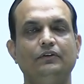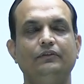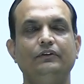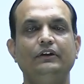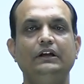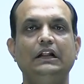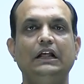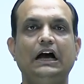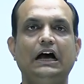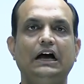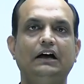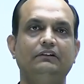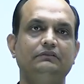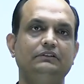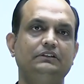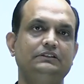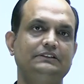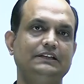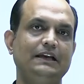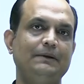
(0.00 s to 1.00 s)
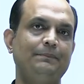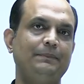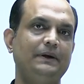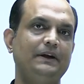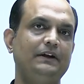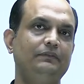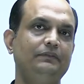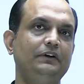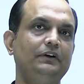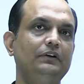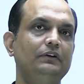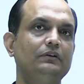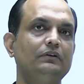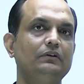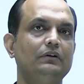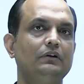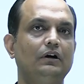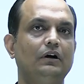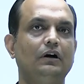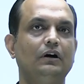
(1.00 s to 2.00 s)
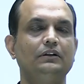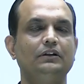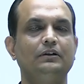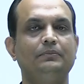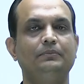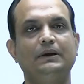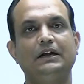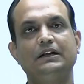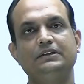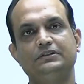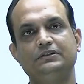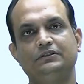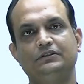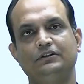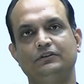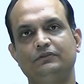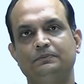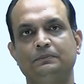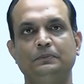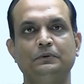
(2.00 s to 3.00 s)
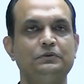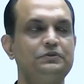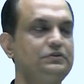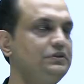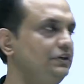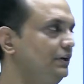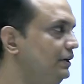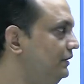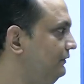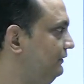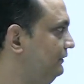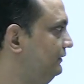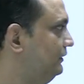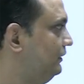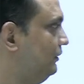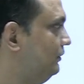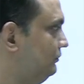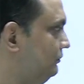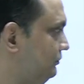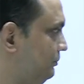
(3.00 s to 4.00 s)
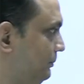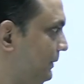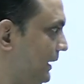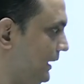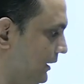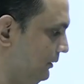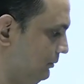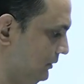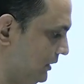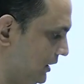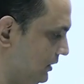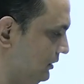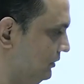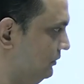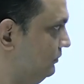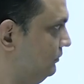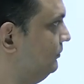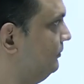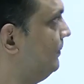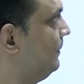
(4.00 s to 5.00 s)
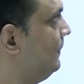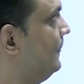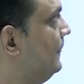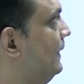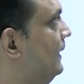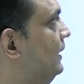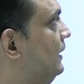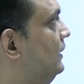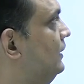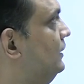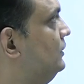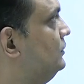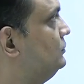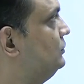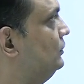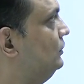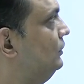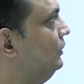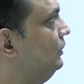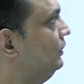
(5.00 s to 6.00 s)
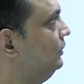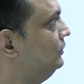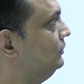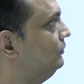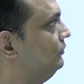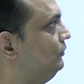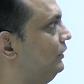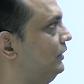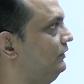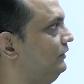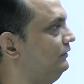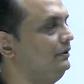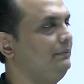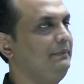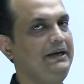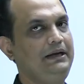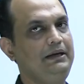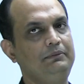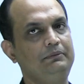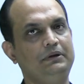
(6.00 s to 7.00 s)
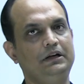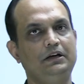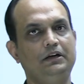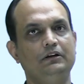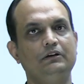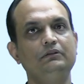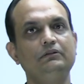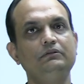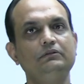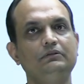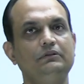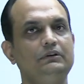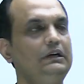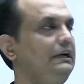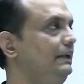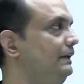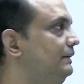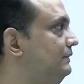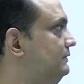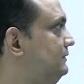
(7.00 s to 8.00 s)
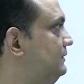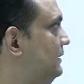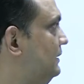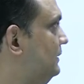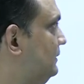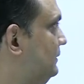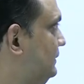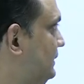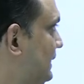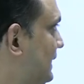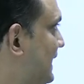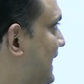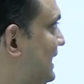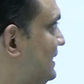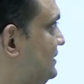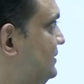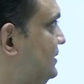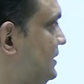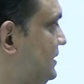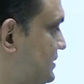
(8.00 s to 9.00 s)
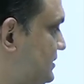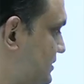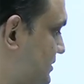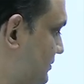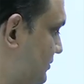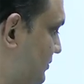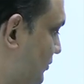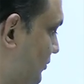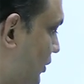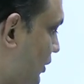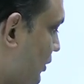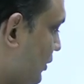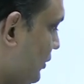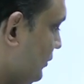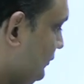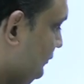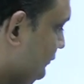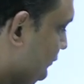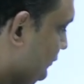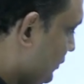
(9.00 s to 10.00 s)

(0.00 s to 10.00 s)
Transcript: We will have the separate video on the branches of posterior division of mandibular nerve. So what is the mandibular nerve? It is the largest of